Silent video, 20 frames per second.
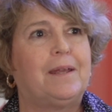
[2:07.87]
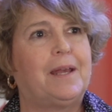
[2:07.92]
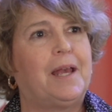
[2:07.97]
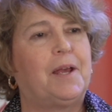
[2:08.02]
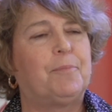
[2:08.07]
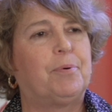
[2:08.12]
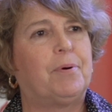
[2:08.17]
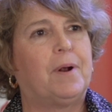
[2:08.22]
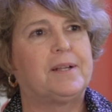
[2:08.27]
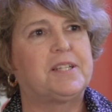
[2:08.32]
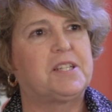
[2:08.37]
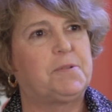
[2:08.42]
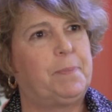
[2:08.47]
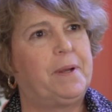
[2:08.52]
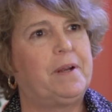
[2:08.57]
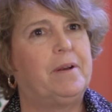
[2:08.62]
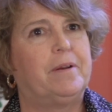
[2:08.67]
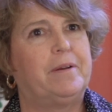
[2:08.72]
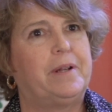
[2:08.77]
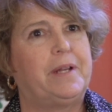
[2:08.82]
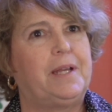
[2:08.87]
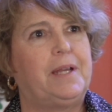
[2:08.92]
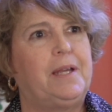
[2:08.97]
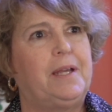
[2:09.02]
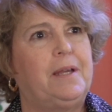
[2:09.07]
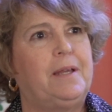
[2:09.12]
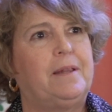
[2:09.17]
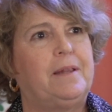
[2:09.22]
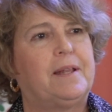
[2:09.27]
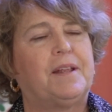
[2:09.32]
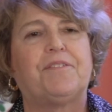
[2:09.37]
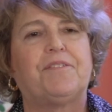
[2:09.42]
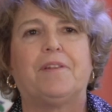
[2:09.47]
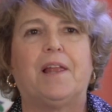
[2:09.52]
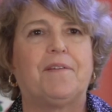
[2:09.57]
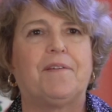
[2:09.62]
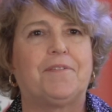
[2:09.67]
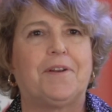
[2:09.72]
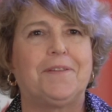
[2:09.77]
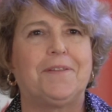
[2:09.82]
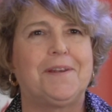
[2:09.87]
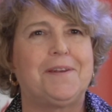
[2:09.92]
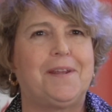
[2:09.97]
and prosperity that's left on